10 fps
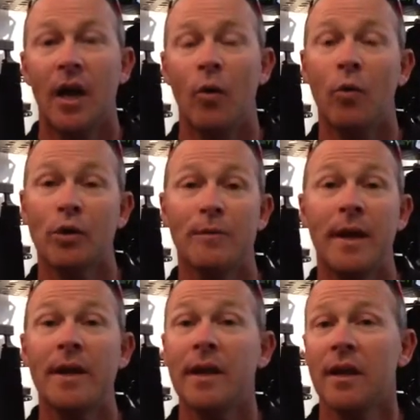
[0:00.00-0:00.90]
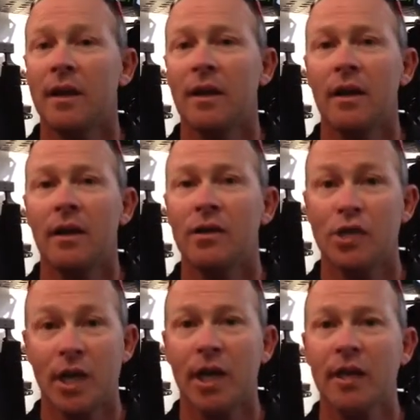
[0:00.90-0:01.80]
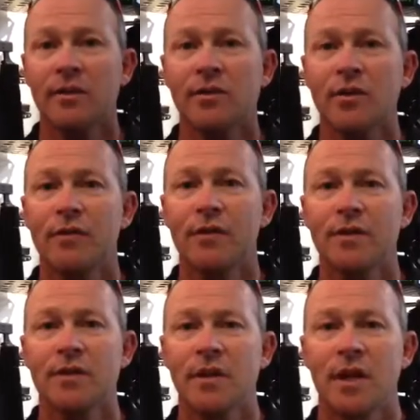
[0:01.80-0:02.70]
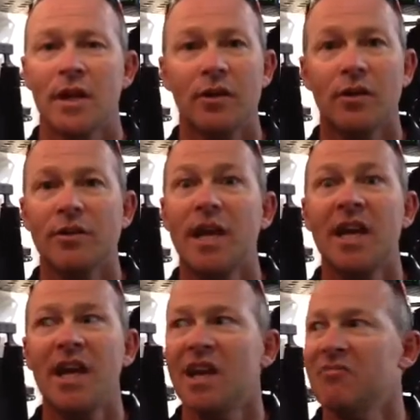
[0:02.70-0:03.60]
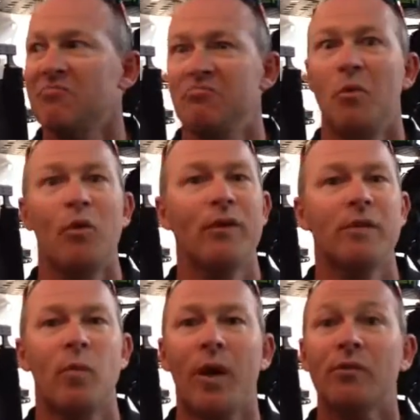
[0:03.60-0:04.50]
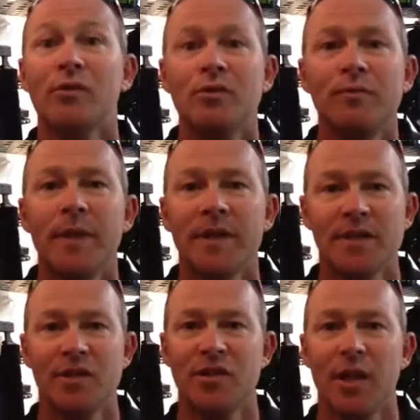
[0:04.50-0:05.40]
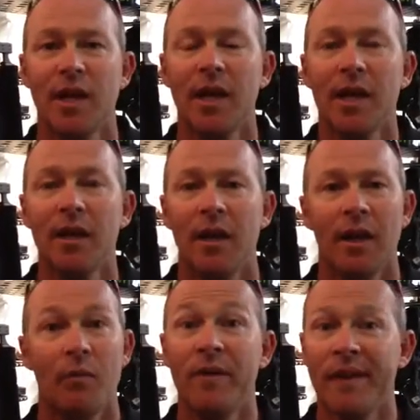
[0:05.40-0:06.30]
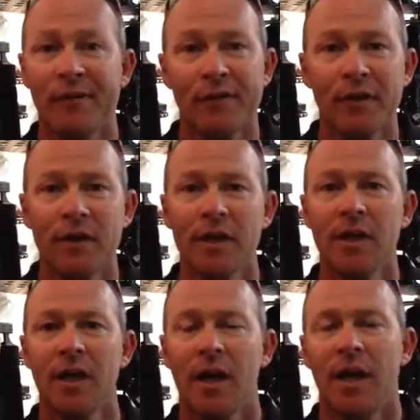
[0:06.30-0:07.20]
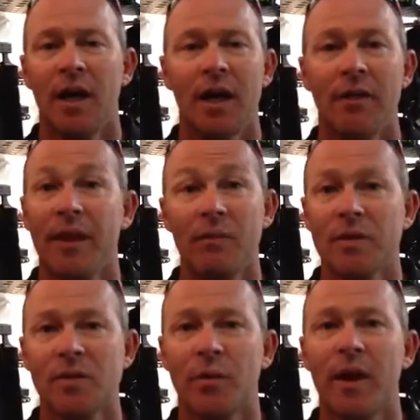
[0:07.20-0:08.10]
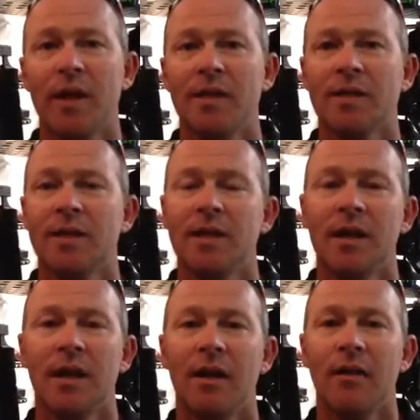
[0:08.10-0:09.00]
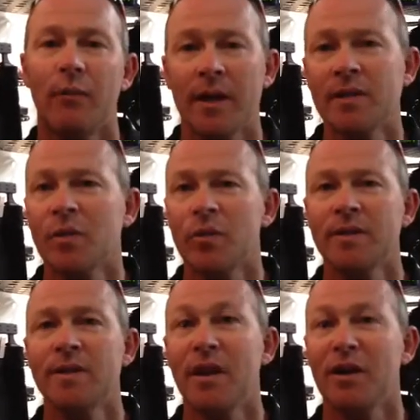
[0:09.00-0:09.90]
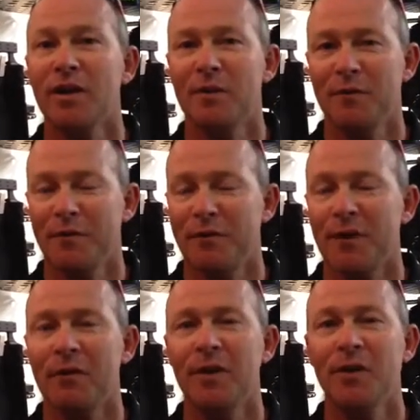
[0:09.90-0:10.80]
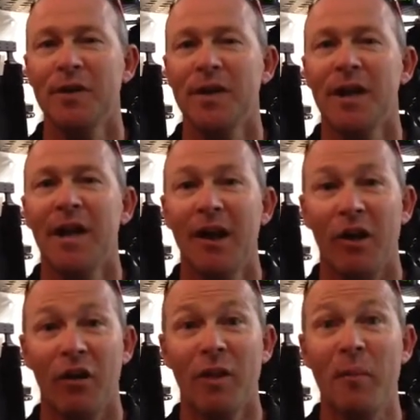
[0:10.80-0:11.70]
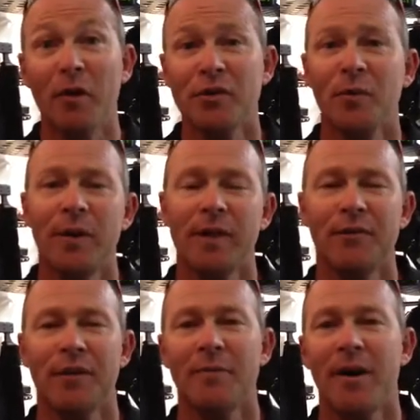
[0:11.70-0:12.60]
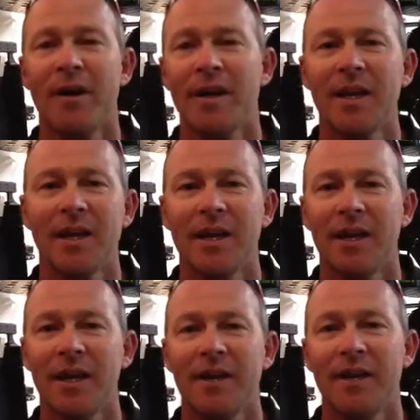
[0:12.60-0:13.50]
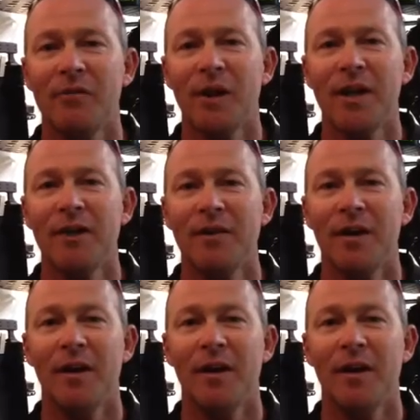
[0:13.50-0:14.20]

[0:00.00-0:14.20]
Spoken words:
automatic check-in service, not taking more than 1 or 2 minutes to check in with everything. That was great. And the race course is going to be very good on the motorway for the bike and then running